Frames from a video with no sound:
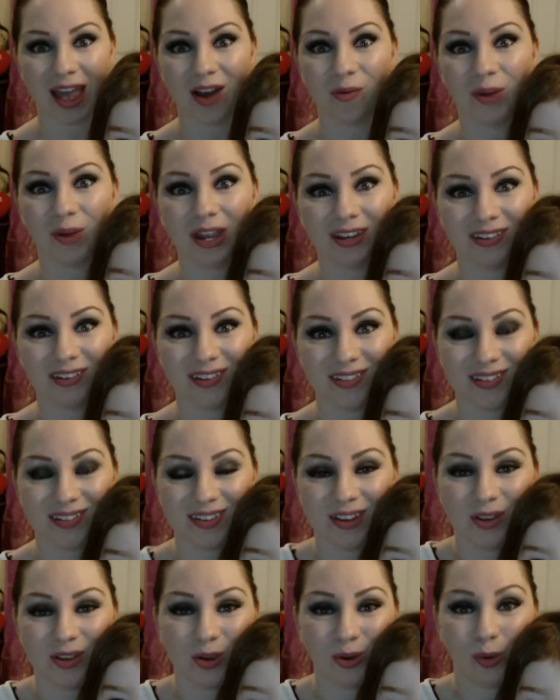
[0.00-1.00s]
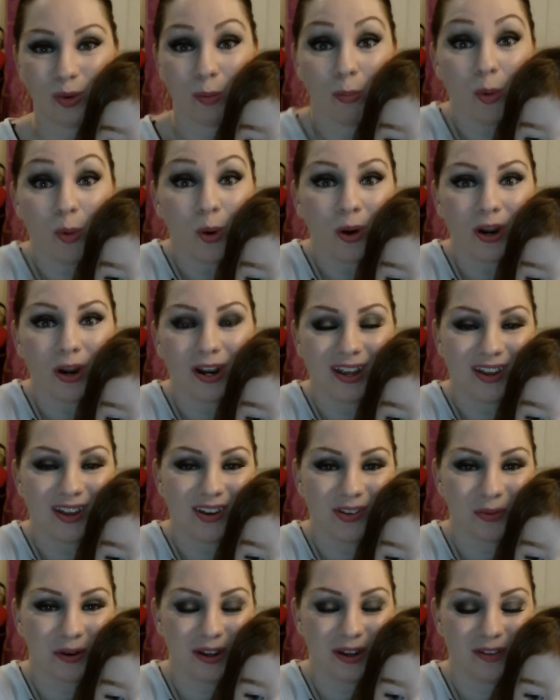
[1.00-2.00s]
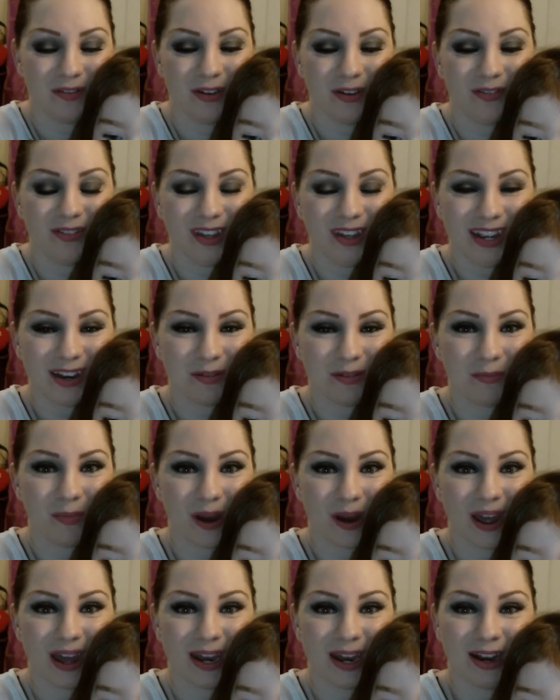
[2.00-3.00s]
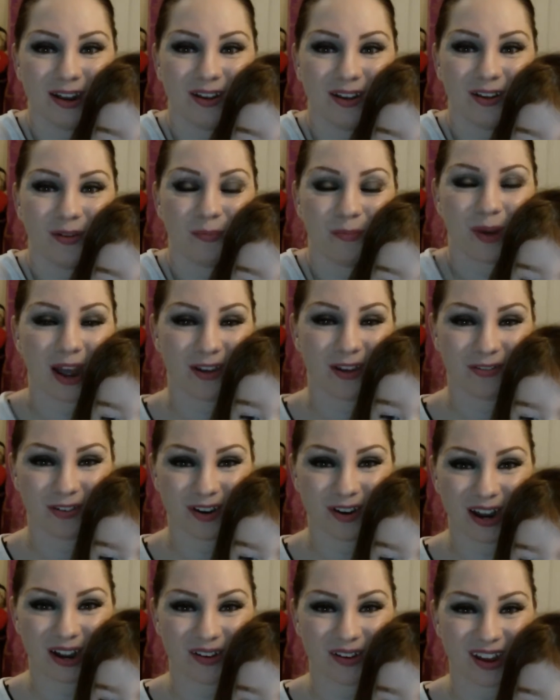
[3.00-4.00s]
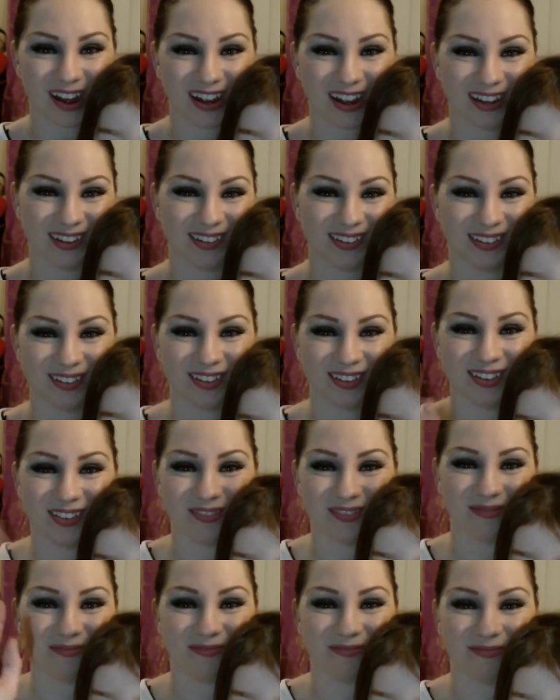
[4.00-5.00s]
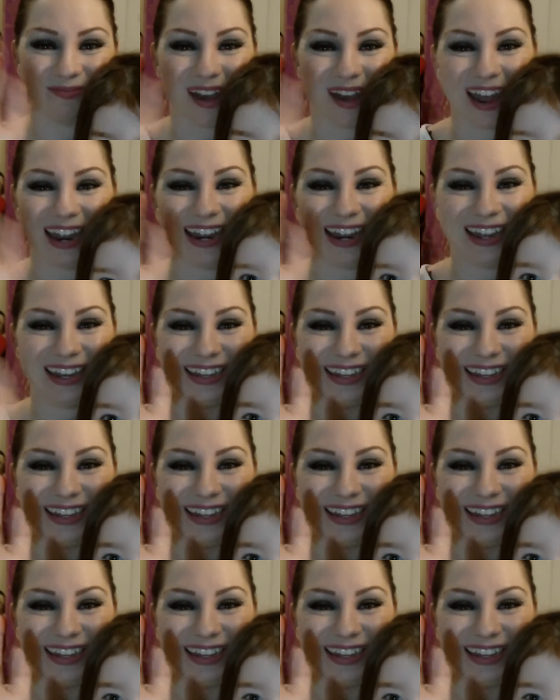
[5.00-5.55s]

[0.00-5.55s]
wait to see you more in 2015. But bye for now, guys. Bye.